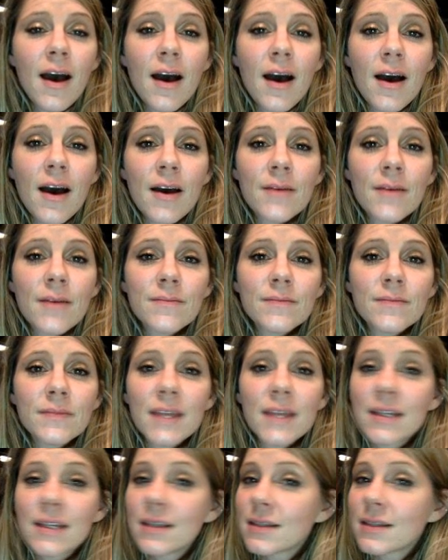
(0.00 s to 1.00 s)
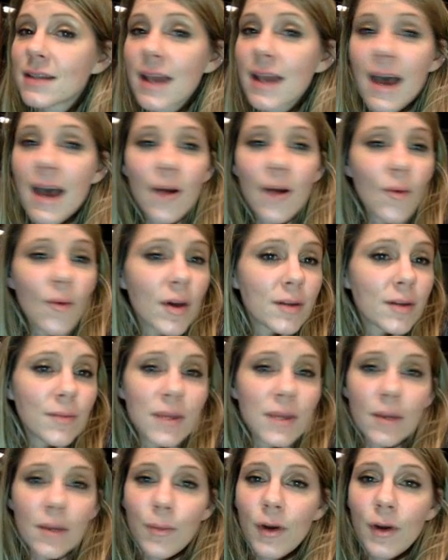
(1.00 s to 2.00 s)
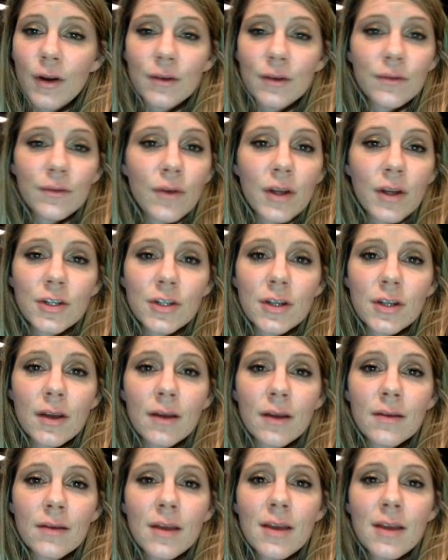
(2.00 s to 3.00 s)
that does not want to be a part of Russia.